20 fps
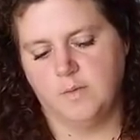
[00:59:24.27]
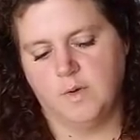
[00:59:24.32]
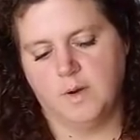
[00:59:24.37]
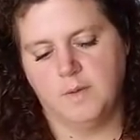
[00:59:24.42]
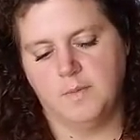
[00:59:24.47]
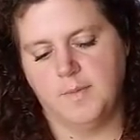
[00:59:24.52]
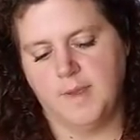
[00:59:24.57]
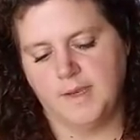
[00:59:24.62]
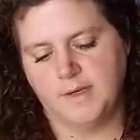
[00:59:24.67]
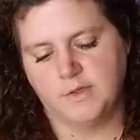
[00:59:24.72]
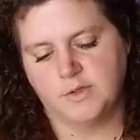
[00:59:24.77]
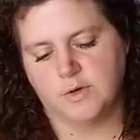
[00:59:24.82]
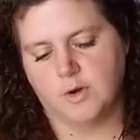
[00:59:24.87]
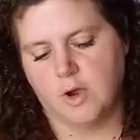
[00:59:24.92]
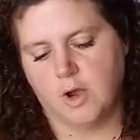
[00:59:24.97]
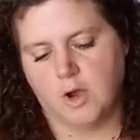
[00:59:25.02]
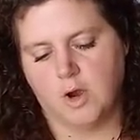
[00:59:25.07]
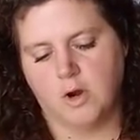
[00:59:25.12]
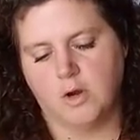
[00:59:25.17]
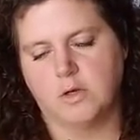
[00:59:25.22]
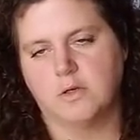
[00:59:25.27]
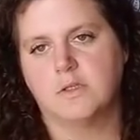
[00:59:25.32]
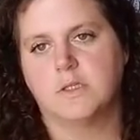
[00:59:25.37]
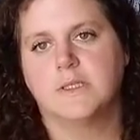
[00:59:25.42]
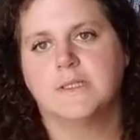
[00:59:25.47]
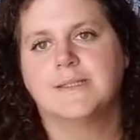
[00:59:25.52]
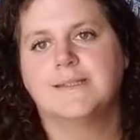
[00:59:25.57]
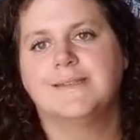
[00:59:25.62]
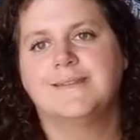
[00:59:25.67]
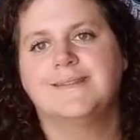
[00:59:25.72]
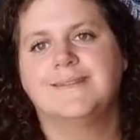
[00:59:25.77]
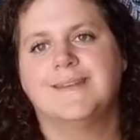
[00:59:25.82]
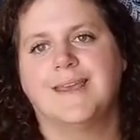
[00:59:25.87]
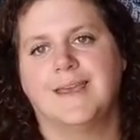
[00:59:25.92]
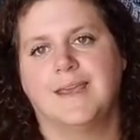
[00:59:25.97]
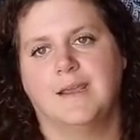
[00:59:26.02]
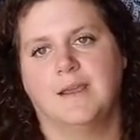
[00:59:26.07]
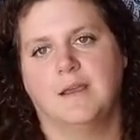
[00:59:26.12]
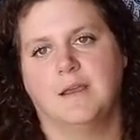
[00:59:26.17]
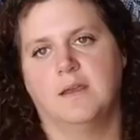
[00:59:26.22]
What makes your heart
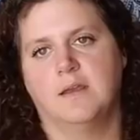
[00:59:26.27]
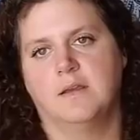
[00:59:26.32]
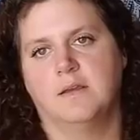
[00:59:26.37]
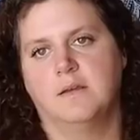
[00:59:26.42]
sing.